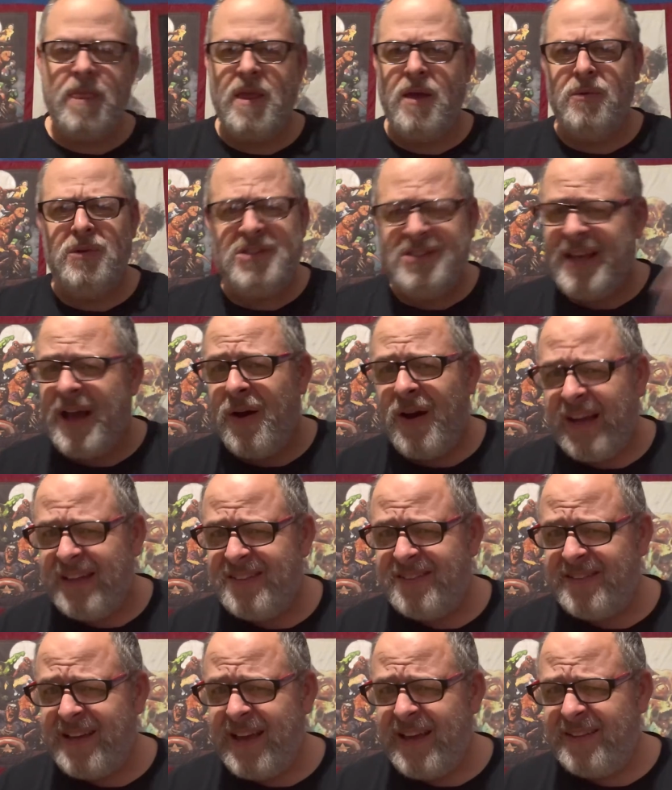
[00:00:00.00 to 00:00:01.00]
which is how I
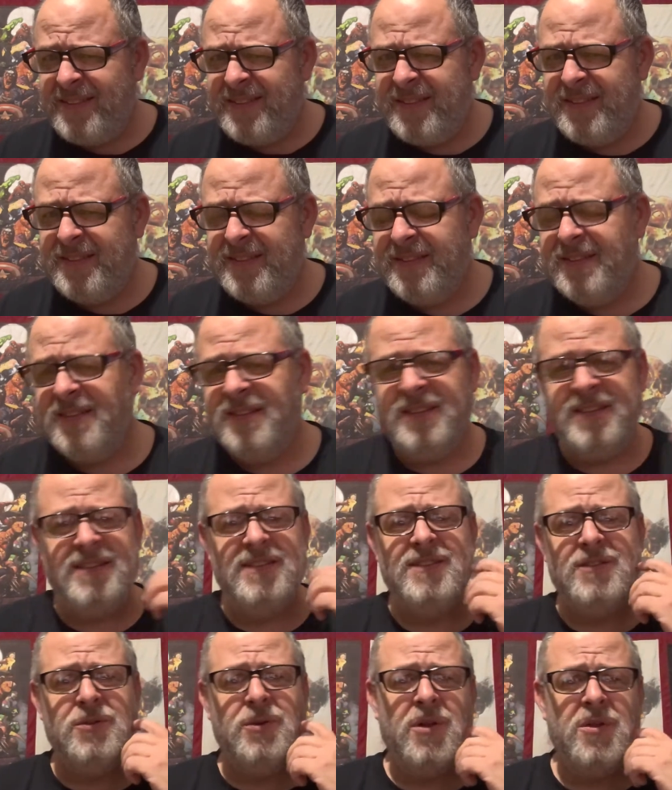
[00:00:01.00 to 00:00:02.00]
say it.
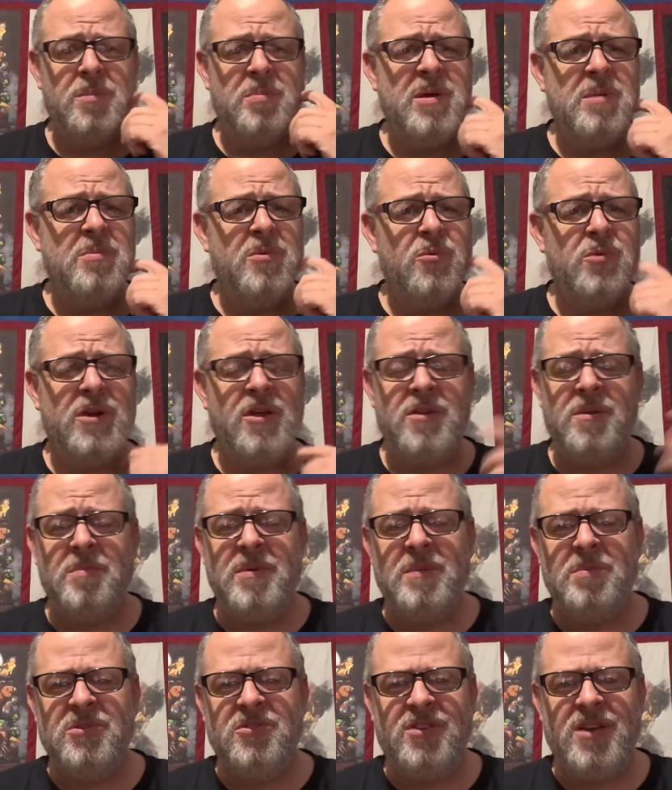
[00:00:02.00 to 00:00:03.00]
Would other
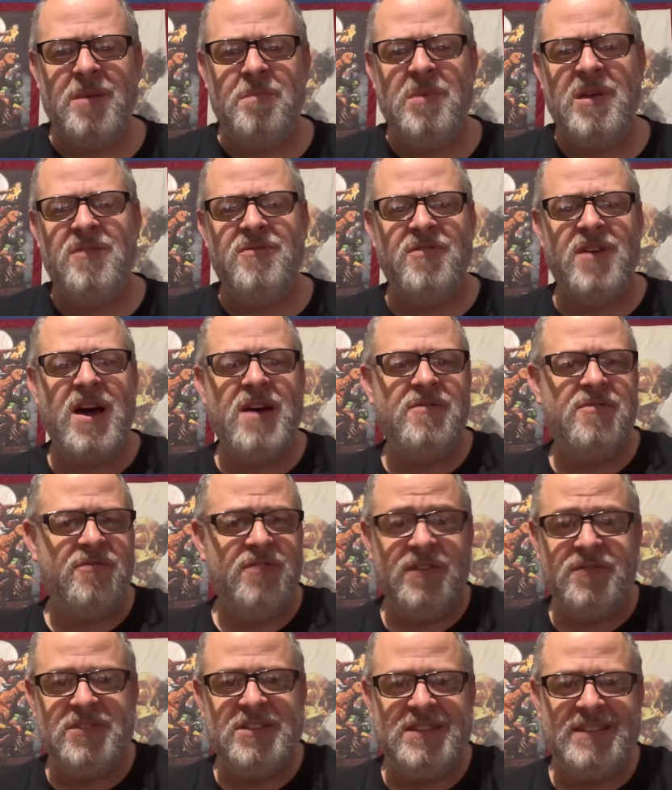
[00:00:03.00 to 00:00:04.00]
people say
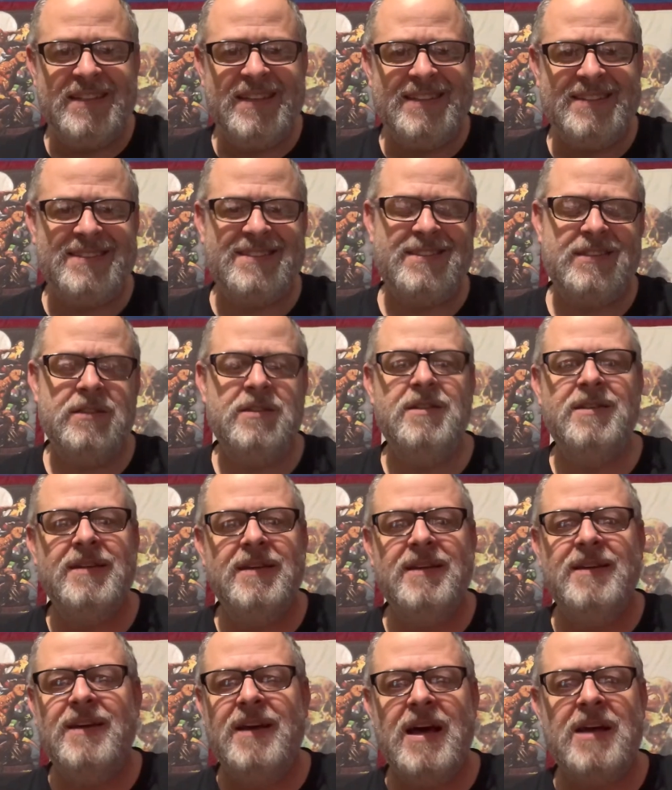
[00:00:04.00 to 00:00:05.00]
B-556?
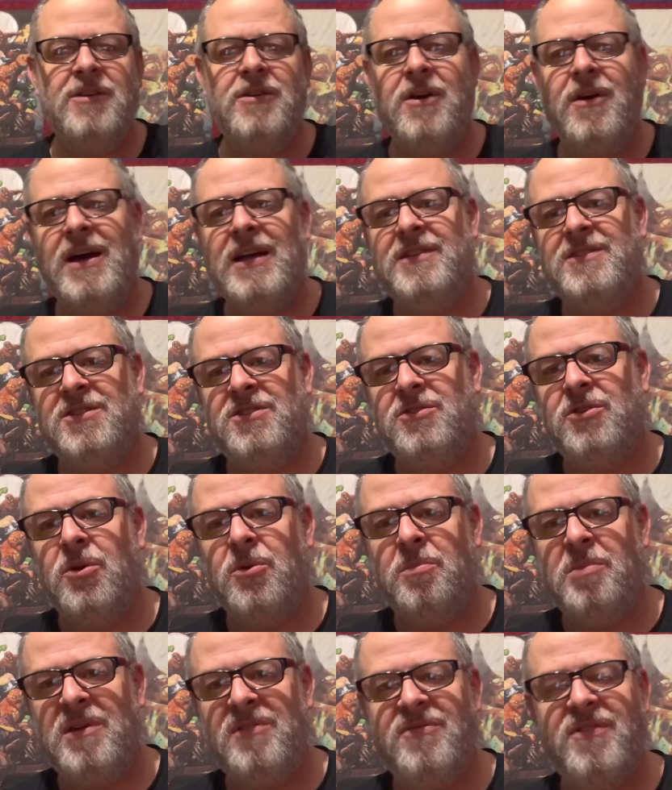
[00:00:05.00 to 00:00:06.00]
I don't know. I just go
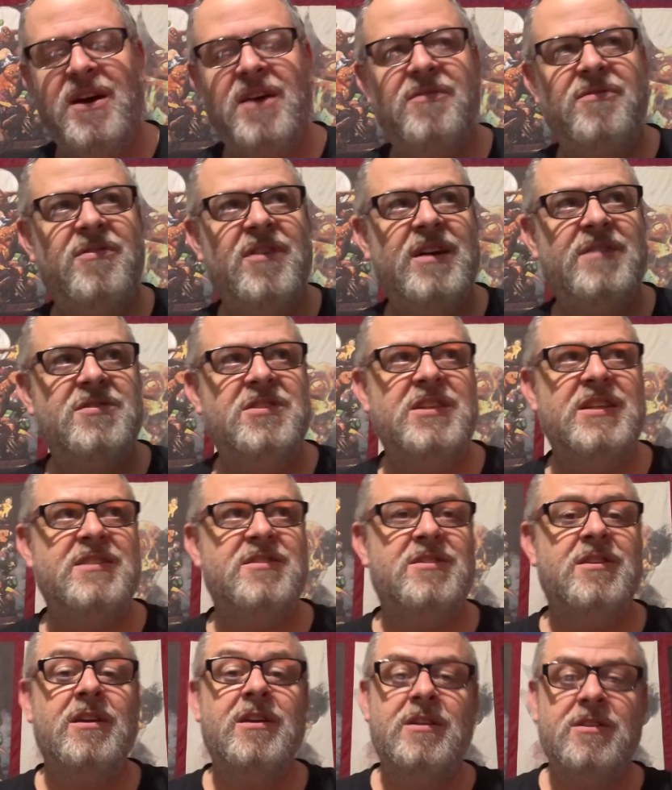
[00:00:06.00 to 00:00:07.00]

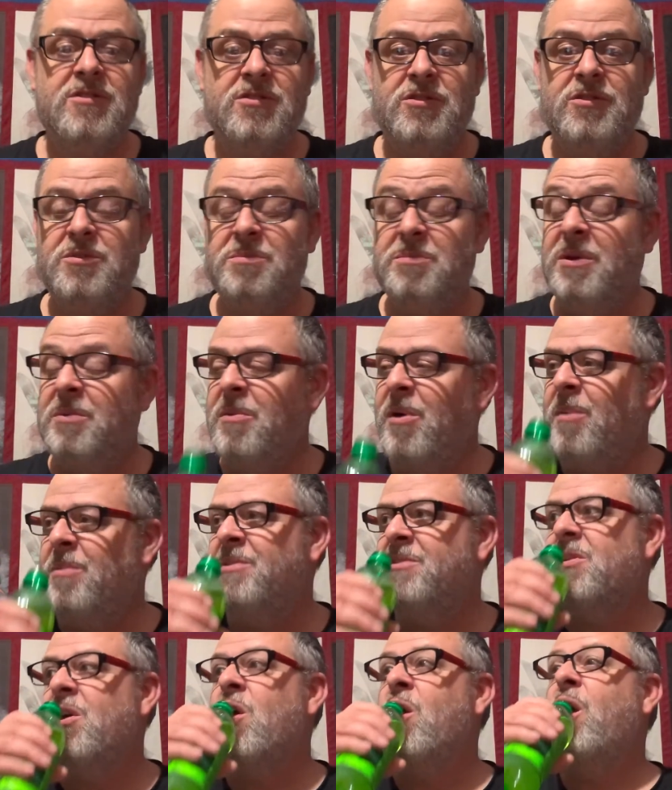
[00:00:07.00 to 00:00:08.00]
B-556. Excuse me a
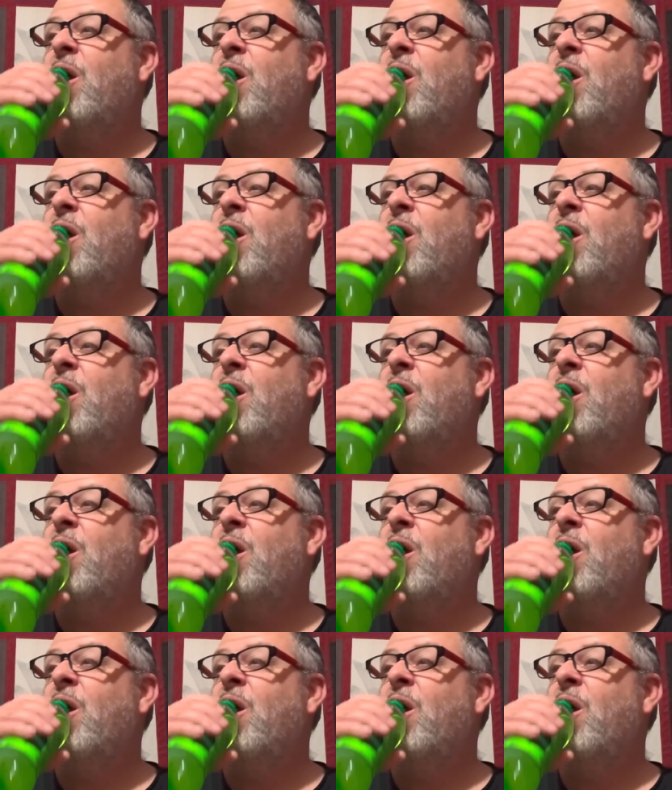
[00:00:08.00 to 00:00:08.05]
moment.